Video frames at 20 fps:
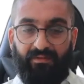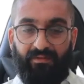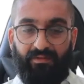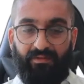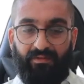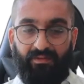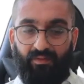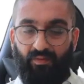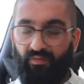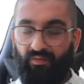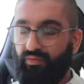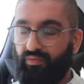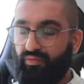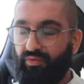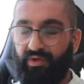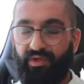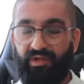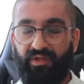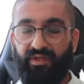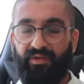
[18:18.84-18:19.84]

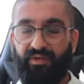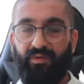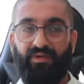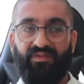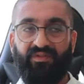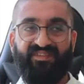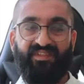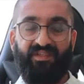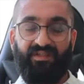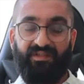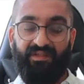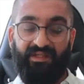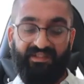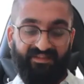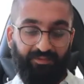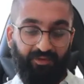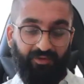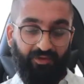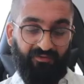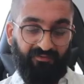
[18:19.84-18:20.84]
Really well said. That's
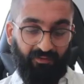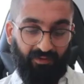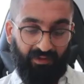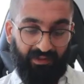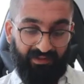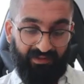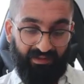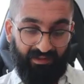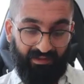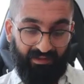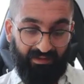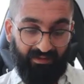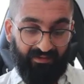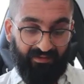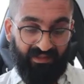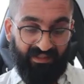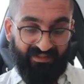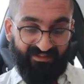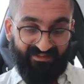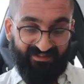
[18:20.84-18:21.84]
beautiful, and
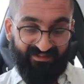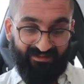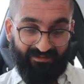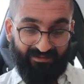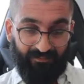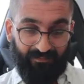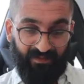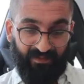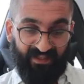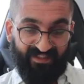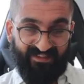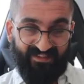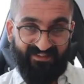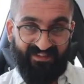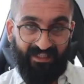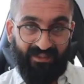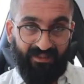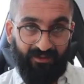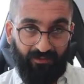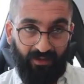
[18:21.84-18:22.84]
that's exactly
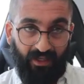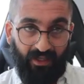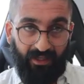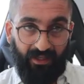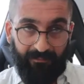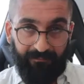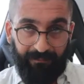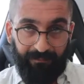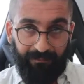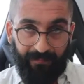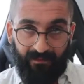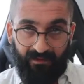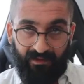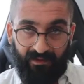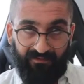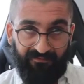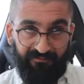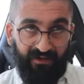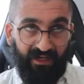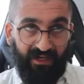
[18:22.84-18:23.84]
right. In
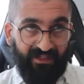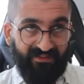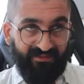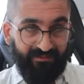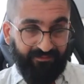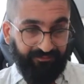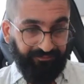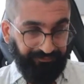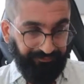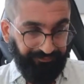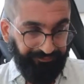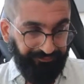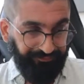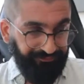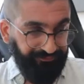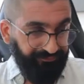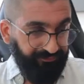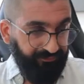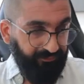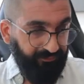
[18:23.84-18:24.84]
fact,
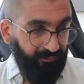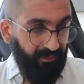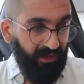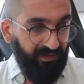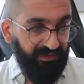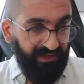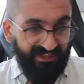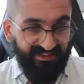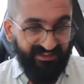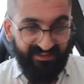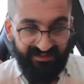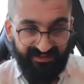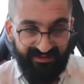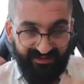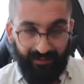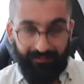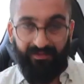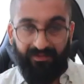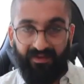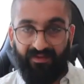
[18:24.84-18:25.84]
that's
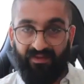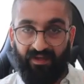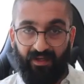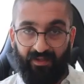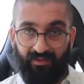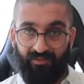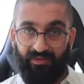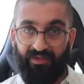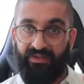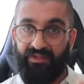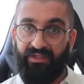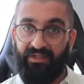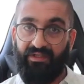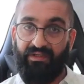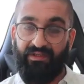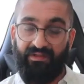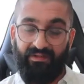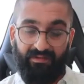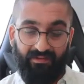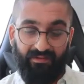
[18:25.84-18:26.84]
something that I really
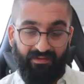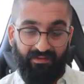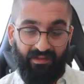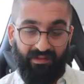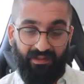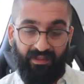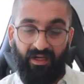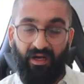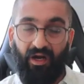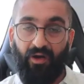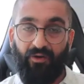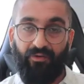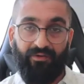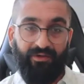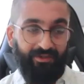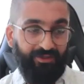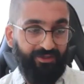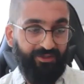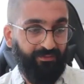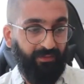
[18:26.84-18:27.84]

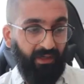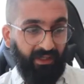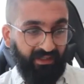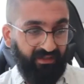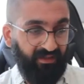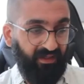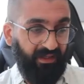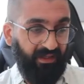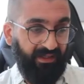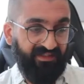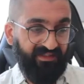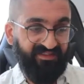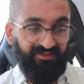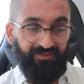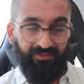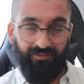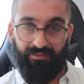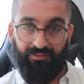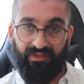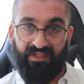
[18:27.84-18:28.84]
encourage my clients to
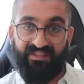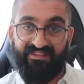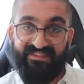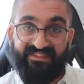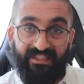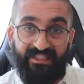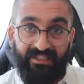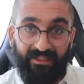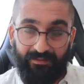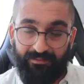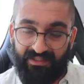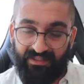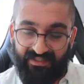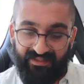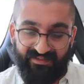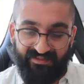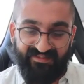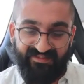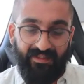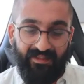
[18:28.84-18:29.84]
consider, because
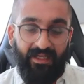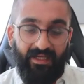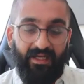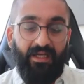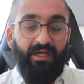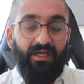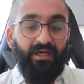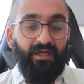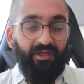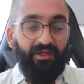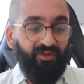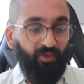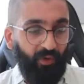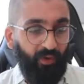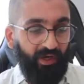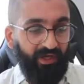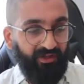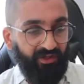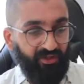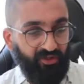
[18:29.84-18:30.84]
the way that
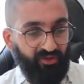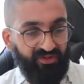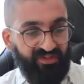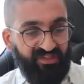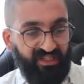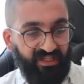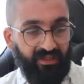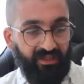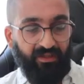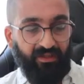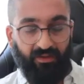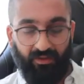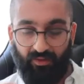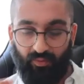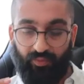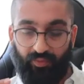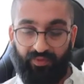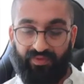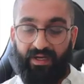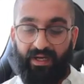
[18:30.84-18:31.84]
you deal with
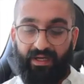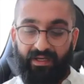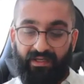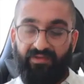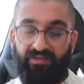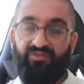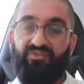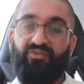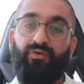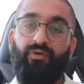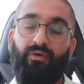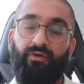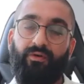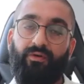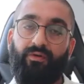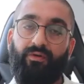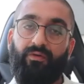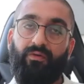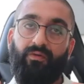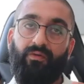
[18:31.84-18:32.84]
that
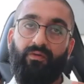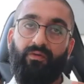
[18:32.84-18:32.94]
internal